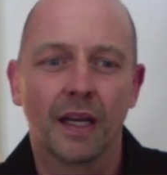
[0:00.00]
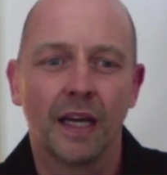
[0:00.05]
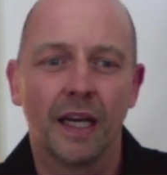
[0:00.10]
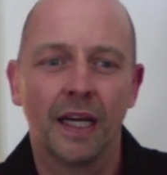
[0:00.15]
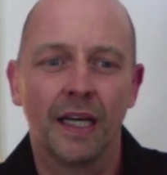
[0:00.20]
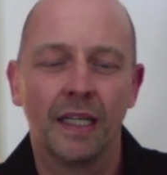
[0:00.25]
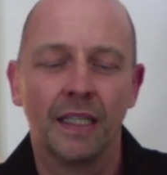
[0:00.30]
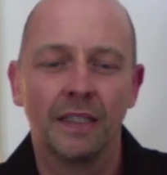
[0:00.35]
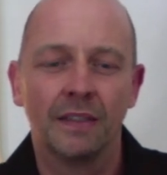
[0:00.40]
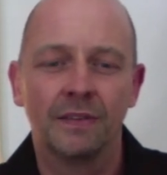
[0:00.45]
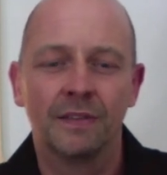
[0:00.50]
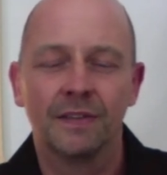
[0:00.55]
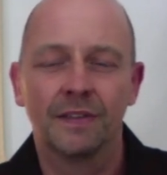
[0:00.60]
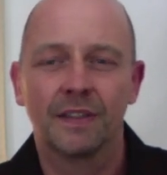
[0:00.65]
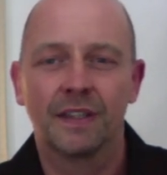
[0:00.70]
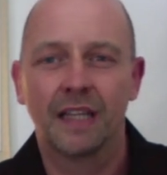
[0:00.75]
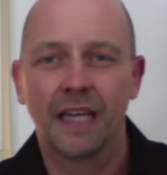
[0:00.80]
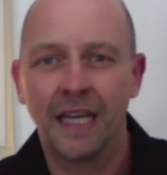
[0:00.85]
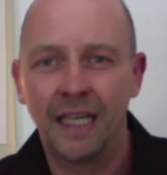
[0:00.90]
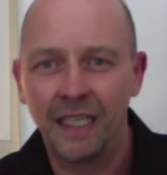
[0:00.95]

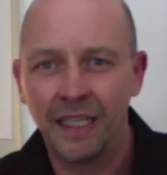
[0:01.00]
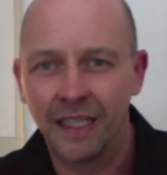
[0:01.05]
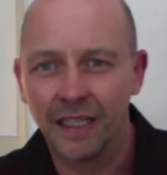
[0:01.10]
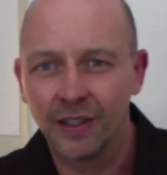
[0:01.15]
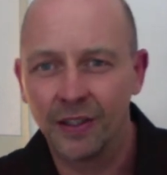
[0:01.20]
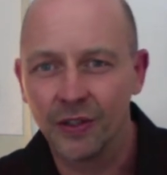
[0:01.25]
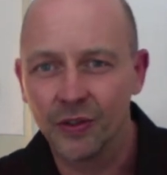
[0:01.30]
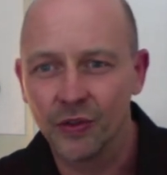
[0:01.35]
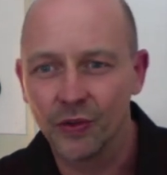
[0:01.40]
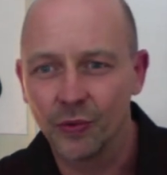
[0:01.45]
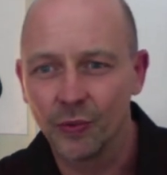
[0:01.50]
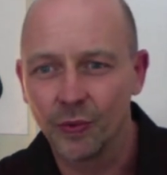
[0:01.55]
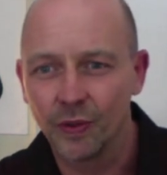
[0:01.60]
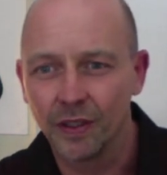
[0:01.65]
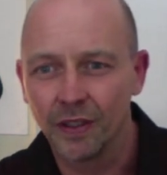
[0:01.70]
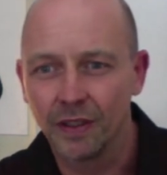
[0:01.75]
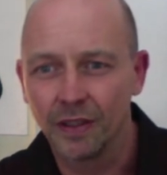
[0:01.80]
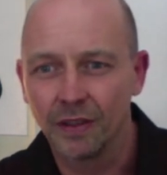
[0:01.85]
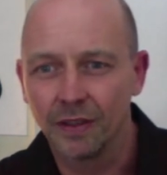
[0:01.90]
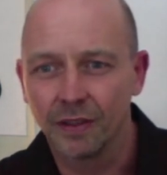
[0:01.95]
And then I also
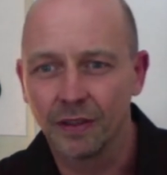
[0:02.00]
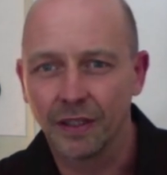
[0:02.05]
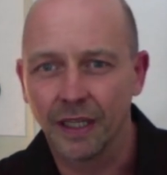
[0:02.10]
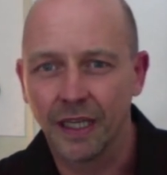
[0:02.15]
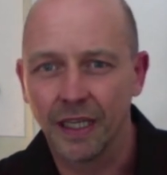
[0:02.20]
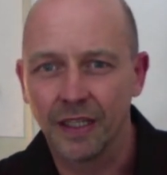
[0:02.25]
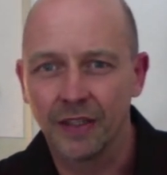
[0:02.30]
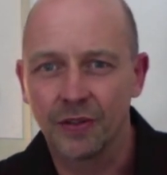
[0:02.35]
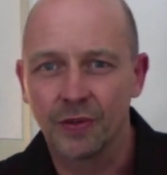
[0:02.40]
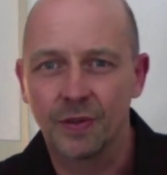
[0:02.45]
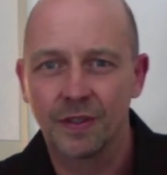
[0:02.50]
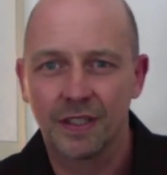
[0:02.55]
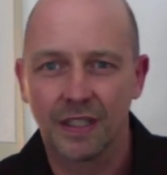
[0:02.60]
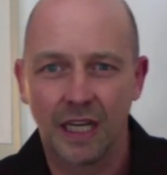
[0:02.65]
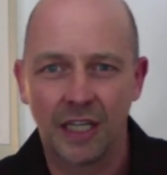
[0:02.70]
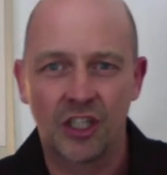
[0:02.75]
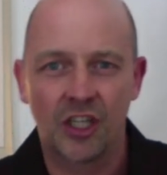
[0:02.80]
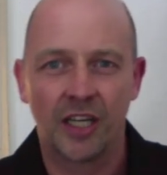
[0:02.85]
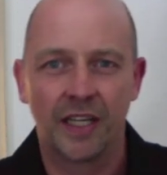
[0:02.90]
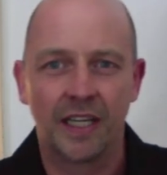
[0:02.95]
will look into
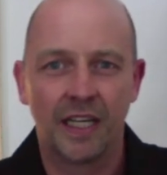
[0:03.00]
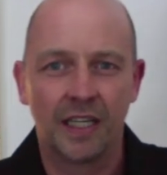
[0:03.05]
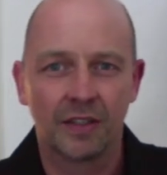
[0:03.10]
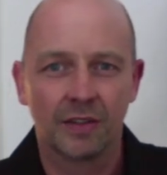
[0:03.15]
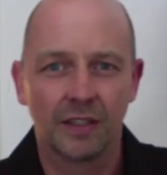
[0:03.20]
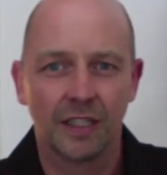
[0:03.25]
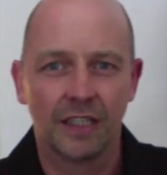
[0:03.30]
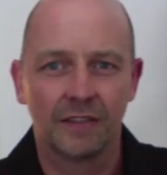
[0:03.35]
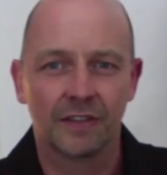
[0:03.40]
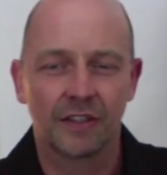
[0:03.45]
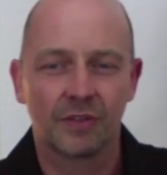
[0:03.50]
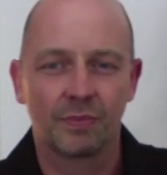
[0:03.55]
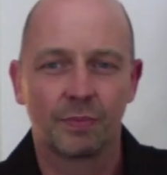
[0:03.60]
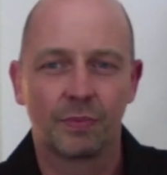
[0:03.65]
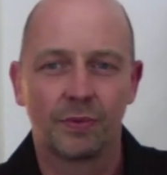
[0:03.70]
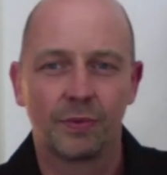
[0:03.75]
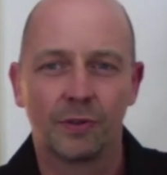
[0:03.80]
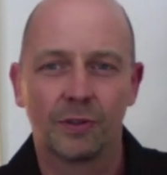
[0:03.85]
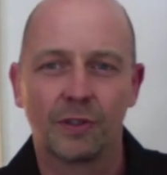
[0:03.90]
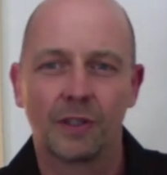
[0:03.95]
Sasha Yakovleva's
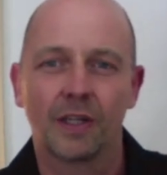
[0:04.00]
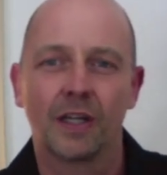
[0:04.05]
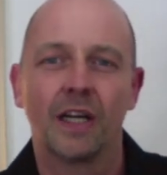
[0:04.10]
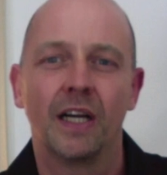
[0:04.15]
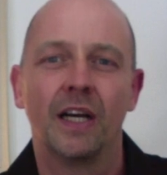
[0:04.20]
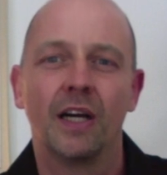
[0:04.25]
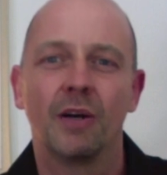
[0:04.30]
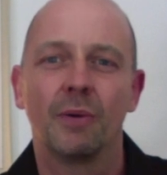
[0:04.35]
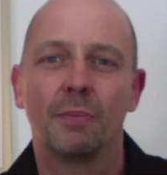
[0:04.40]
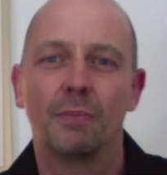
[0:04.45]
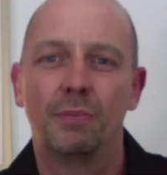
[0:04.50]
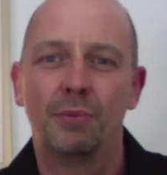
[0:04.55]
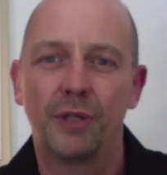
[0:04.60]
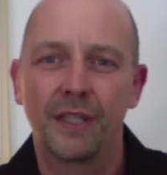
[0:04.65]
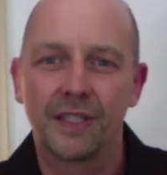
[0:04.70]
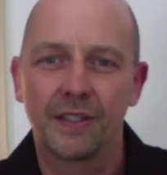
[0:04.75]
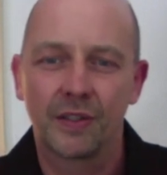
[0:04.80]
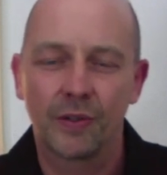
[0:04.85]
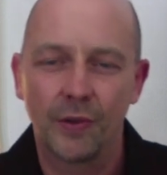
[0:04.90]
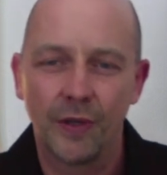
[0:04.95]
book,
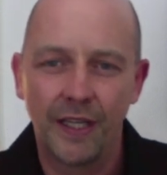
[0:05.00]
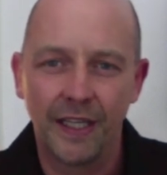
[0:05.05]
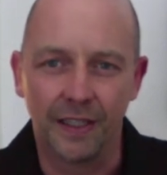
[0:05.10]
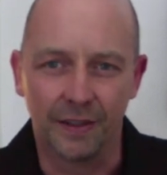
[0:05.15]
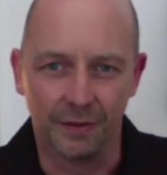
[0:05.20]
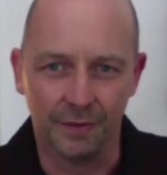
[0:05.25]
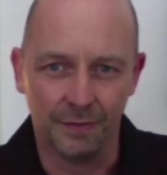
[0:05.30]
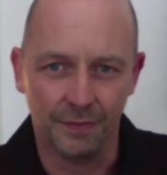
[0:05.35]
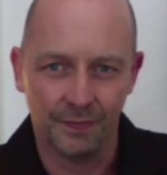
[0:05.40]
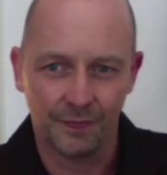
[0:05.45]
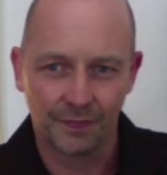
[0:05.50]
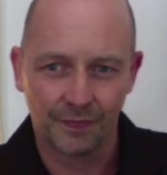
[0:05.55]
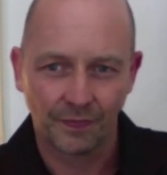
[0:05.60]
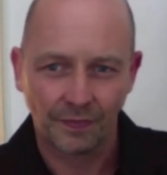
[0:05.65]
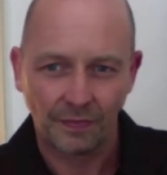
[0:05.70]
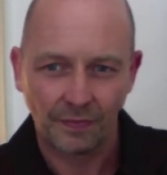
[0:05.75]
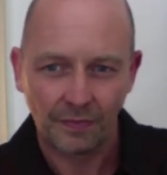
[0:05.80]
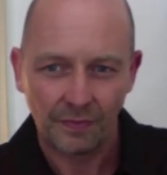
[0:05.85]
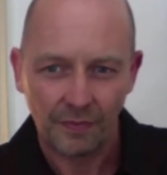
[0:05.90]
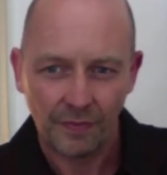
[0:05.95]
Breathe to Heal.
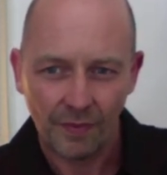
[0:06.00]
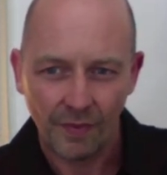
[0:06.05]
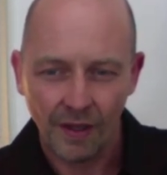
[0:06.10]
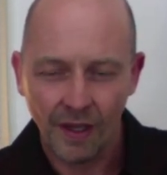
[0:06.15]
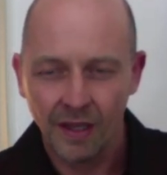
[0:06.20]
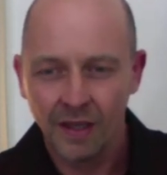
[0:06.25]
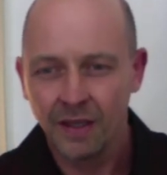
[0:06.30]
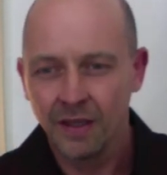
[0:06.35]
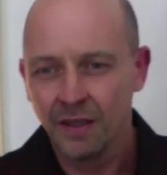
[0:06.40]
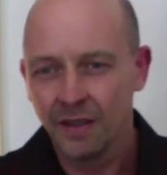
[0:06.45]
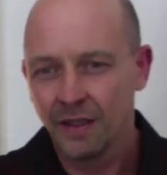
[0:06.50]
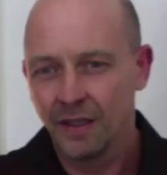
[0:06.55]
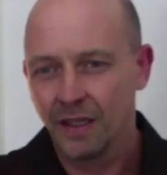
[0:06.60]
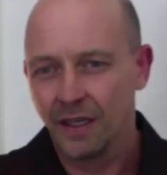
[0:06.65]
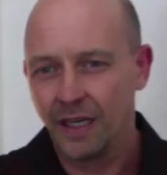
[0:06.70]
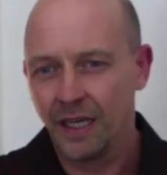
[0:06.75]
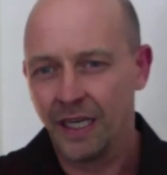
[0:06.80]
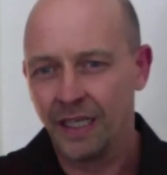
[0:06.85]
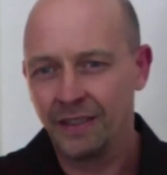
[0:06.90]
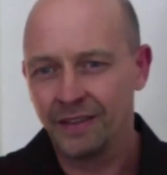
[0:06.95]

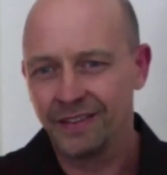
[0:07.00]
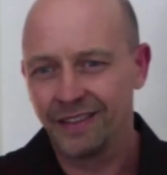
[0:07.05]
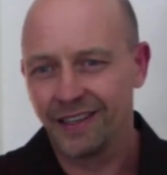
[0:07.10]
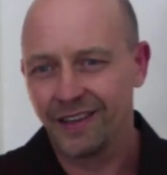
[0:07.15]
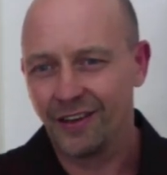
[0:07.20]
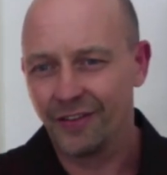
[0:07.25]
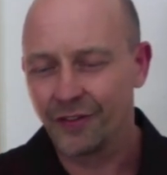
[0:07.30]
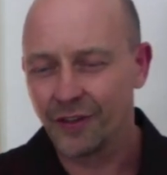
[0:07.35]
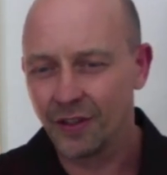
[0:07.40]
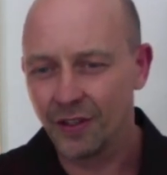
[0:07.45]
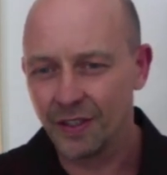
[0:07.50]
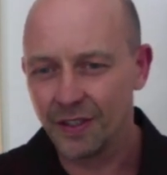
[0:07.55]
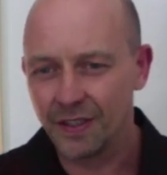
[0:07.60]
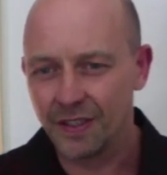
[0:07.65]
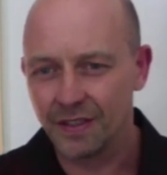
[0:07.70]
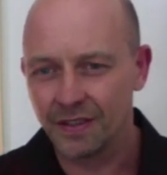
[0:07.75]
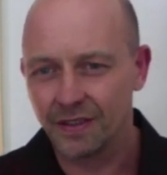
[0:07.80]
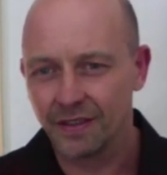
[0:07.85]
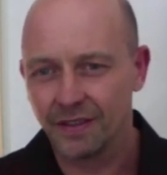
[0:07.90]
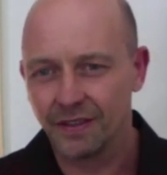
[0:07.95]
And of
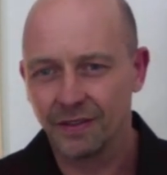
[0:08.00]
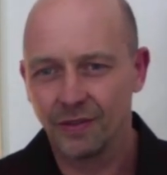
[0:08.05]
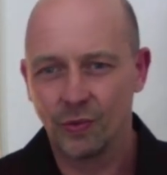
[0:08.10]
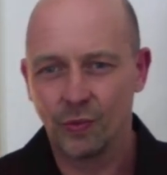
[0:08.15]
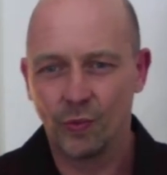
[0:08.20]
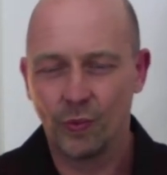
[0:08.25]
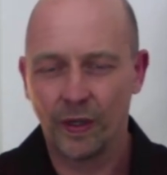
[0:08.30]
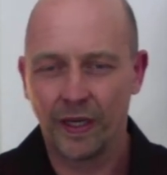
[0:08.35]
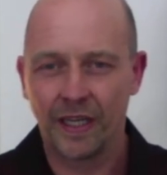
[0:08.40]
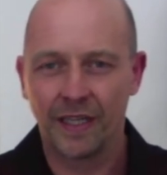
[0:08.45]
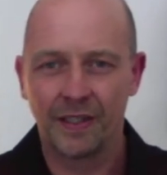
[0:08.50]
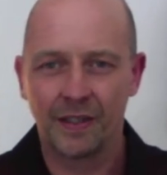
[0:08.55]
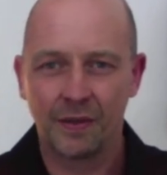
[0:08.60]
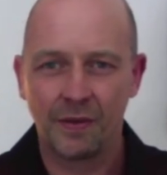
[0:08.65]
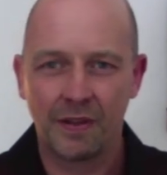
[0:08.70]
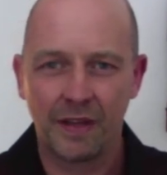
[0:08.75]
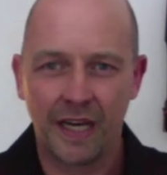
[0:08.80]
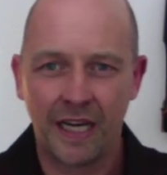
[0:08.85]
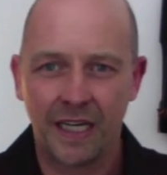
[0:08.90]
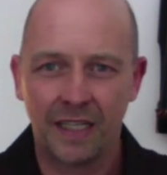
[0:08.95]
course, when I do
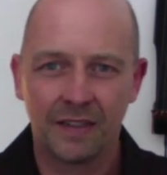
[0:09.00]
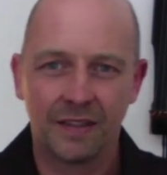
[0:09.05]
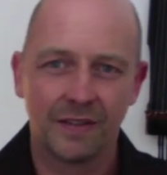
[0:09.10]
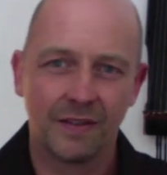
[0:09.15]
that,